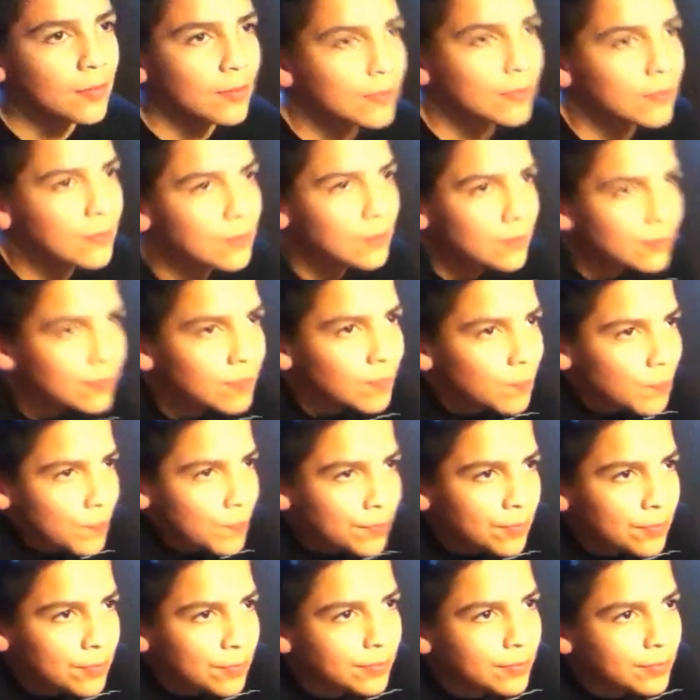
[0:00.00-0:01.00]

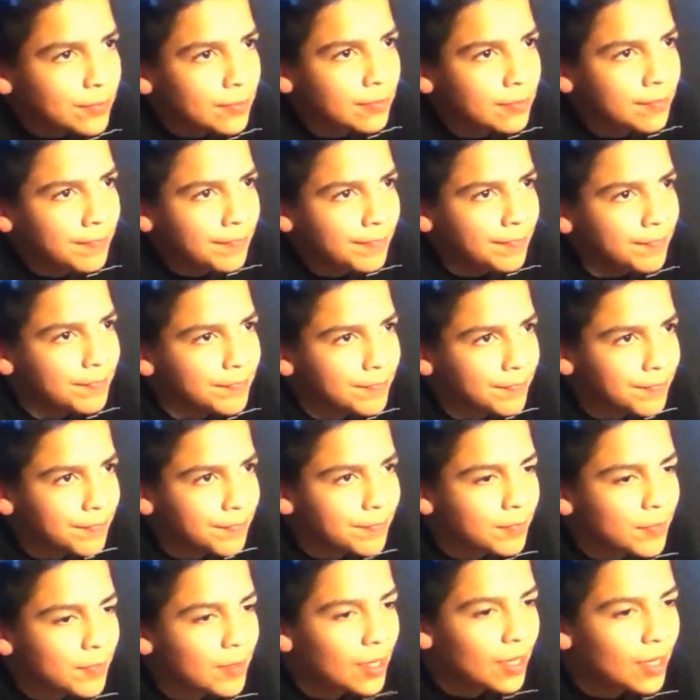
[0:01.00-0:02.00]

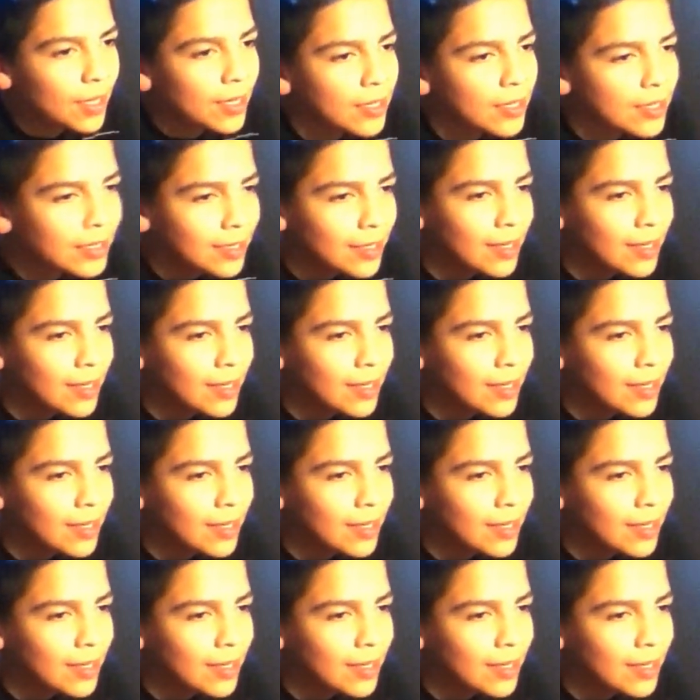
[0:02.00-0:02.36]
Nobody speaks.